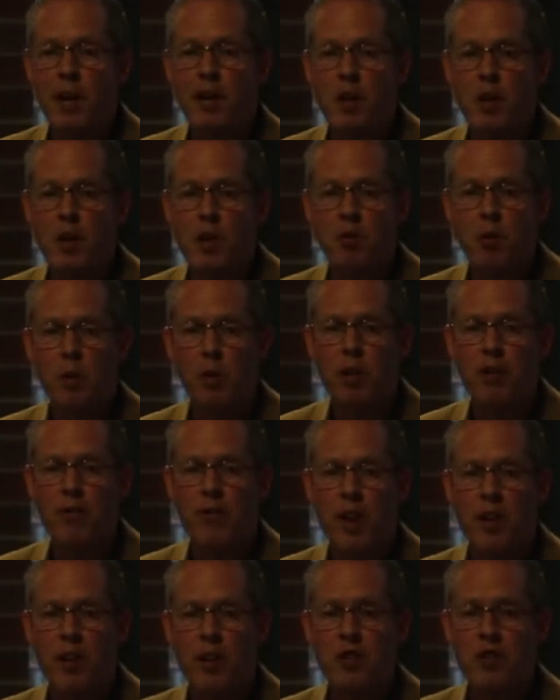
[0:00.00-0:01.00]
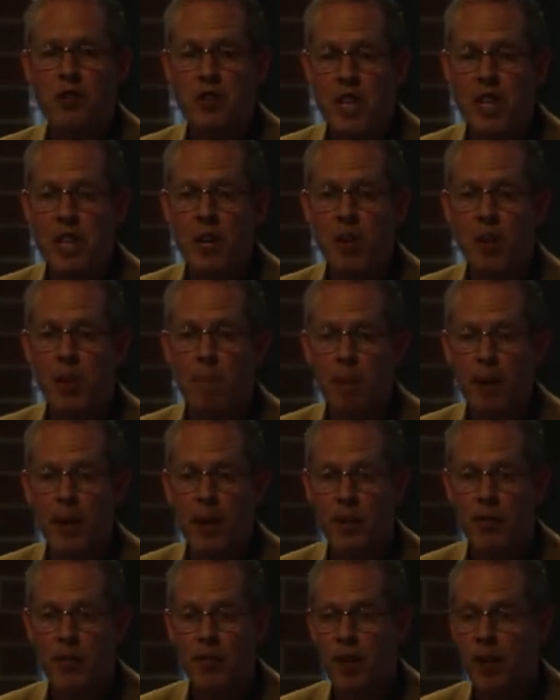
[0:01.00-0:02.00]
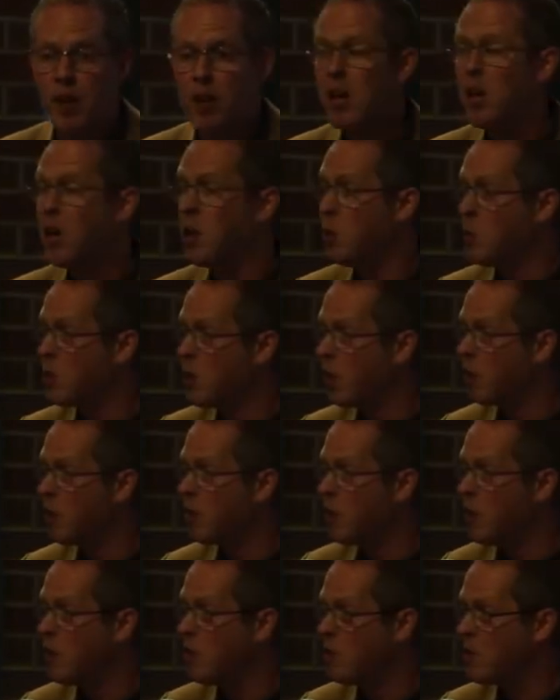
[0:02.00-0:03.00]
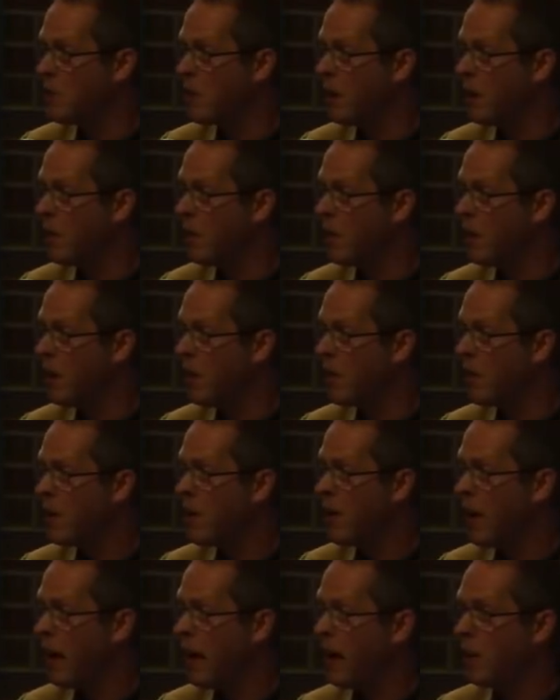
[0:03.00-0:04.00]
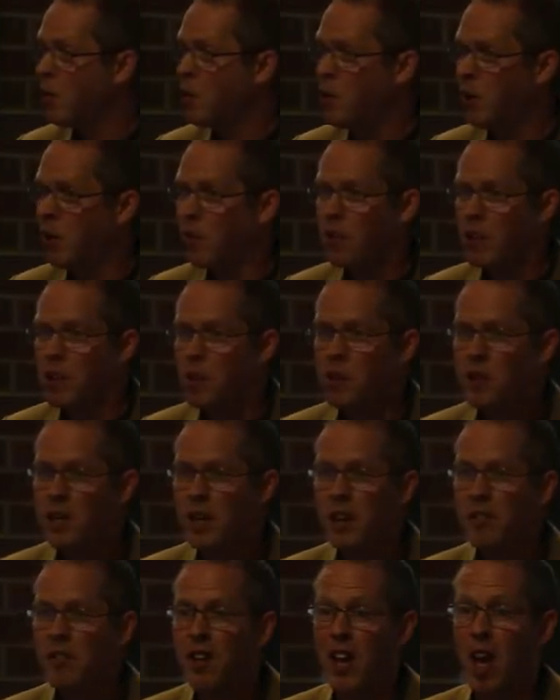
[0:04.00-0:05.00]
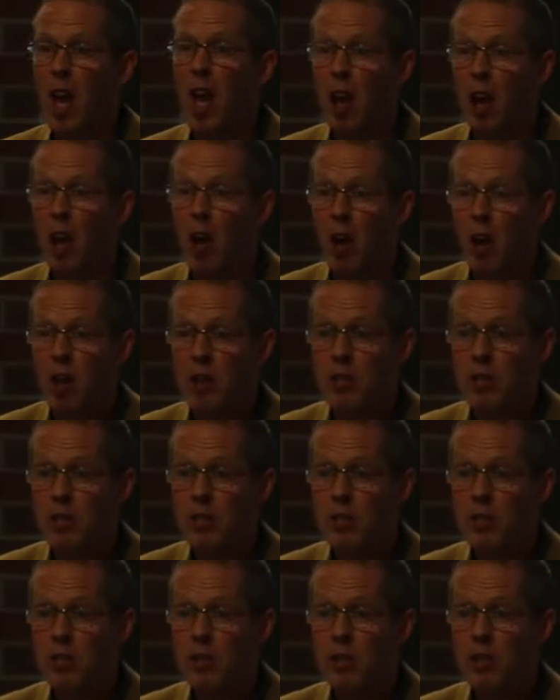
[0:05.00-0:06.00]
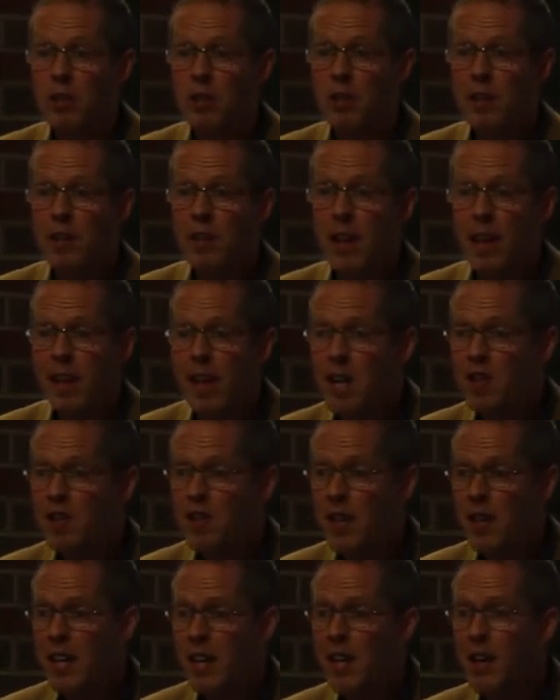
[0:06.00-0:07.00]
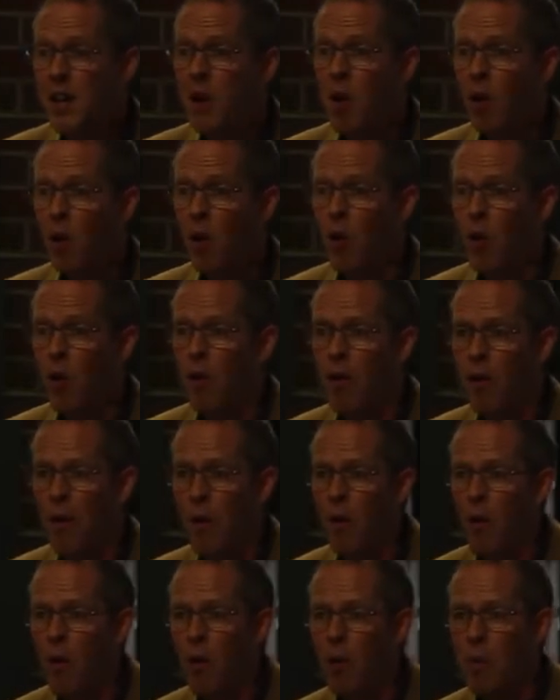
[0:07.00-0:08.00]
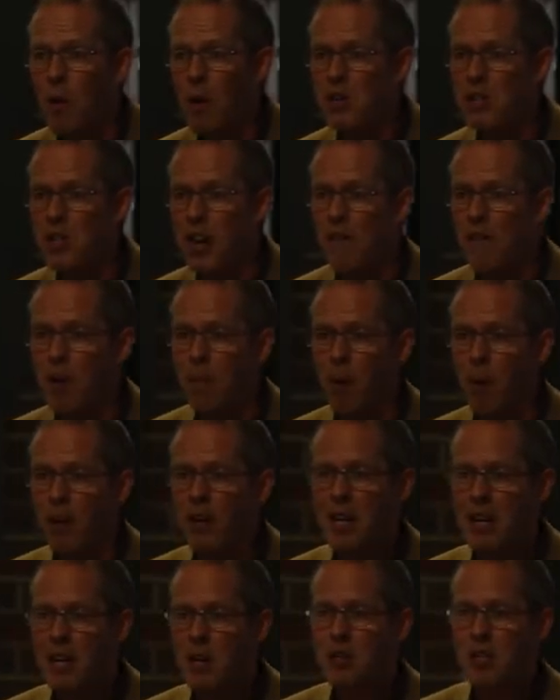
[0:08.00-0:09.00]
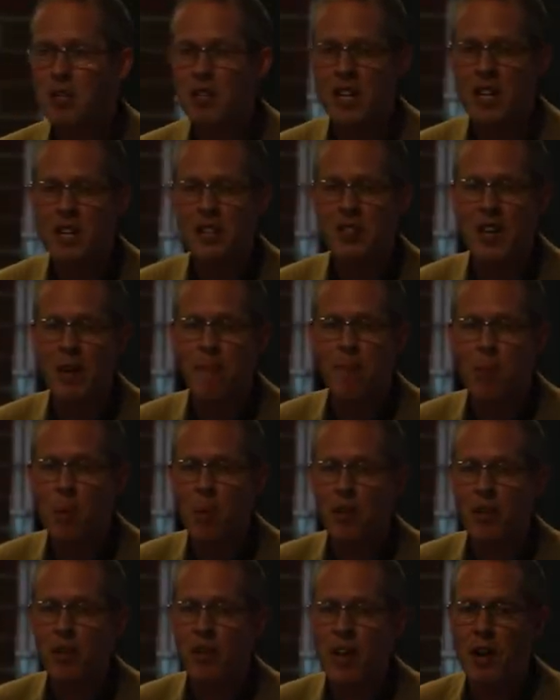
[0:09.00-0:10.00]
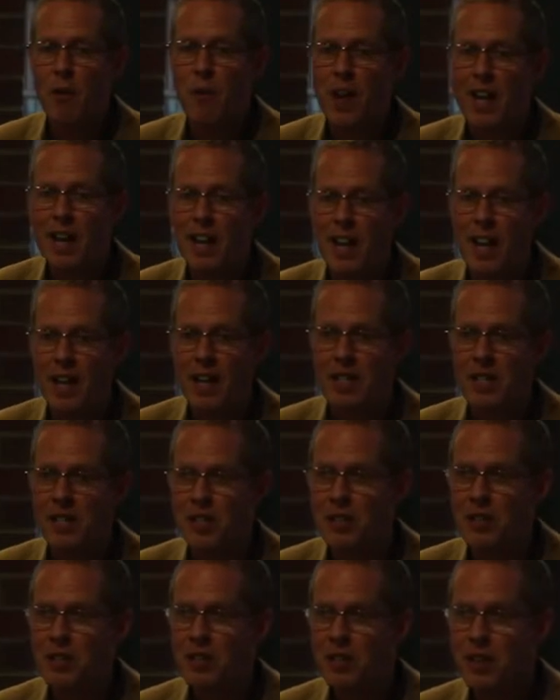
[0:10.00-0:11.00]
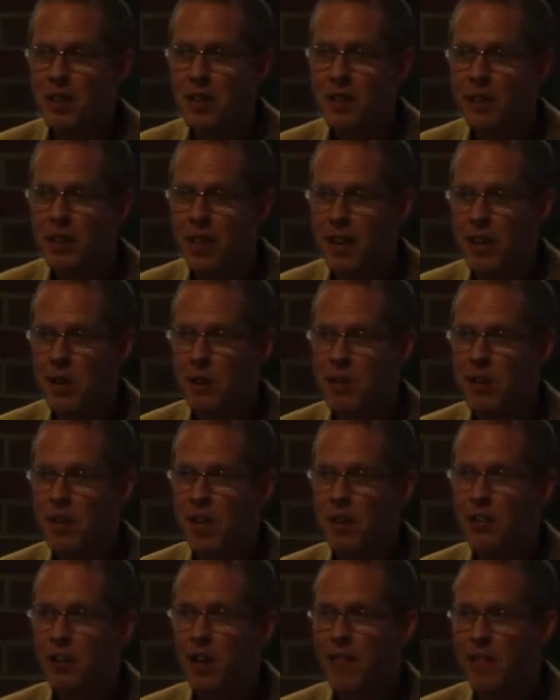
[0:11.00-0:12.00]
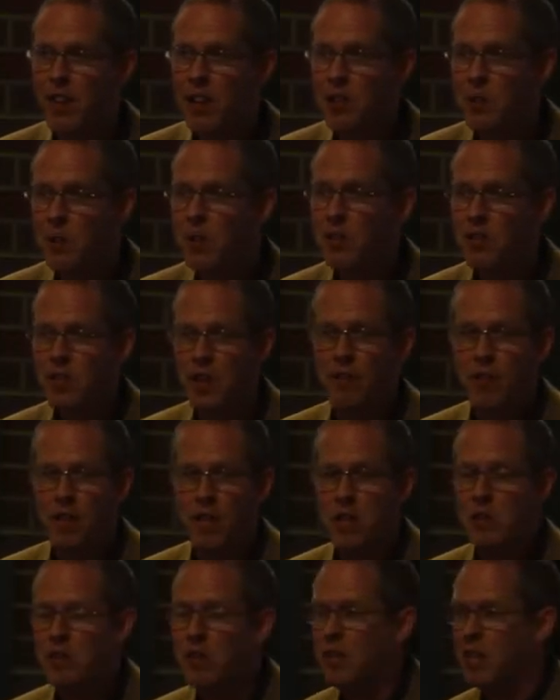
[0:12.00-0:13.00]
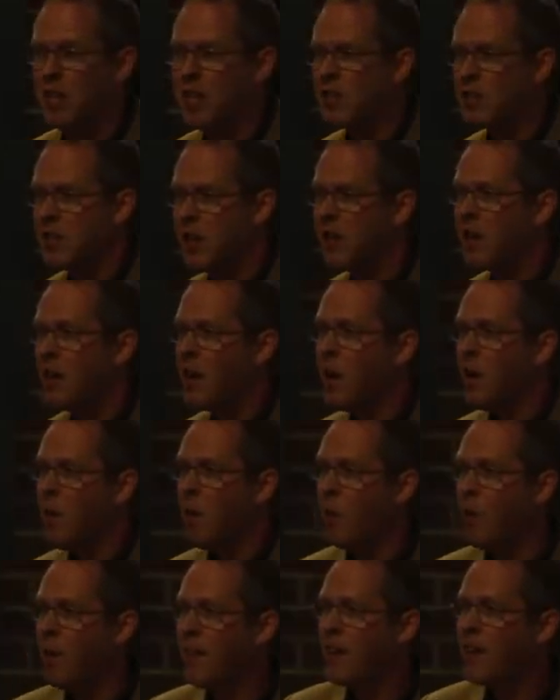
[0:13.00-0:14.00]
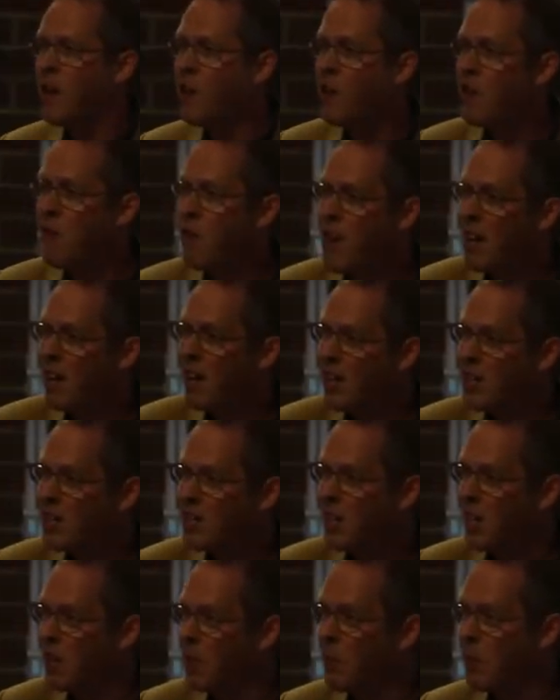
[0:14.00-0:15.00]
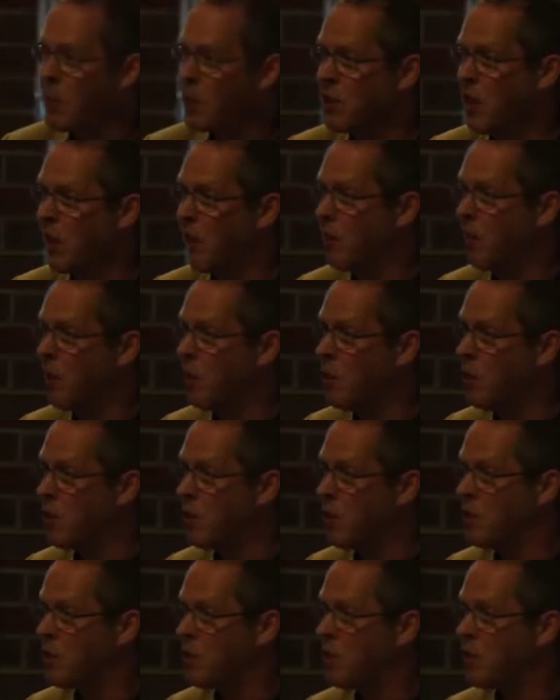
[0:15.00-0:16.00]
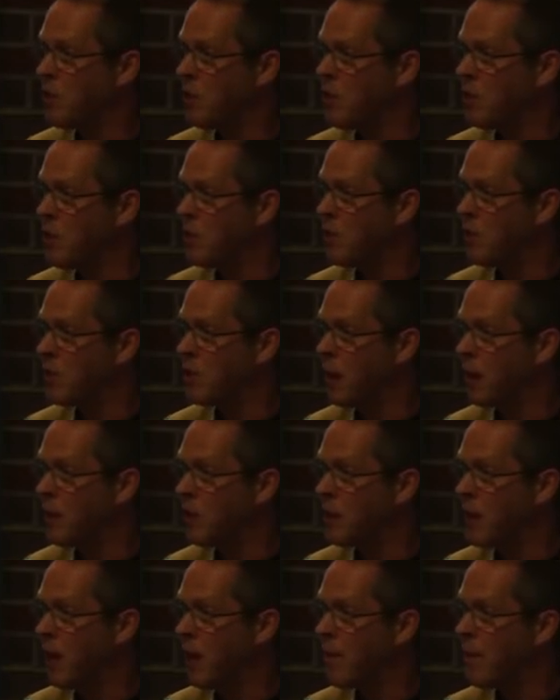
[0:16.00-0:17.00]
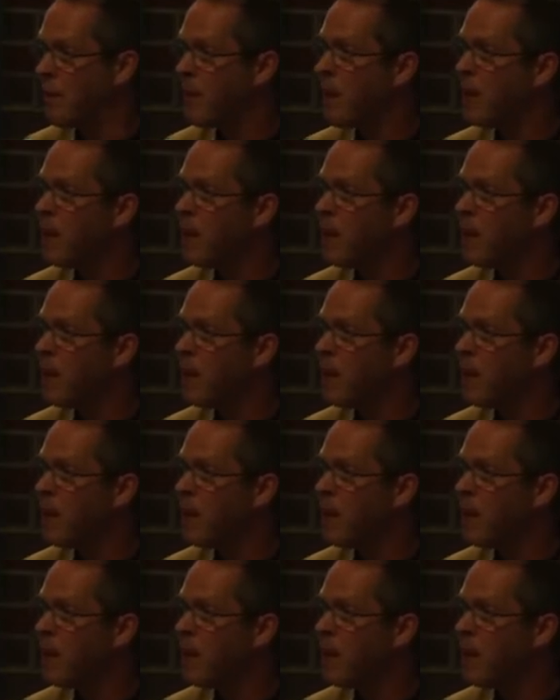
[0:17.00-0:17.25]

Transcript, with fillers: unusual to find a single person who doesn't use the internet and who doesn't use the internet a lot. And actually, almost everybody uses the internet more than they realize they use the internet. They're doing stuff that uses the internet when they don't realize they're doing stuff that uses, uses the internet.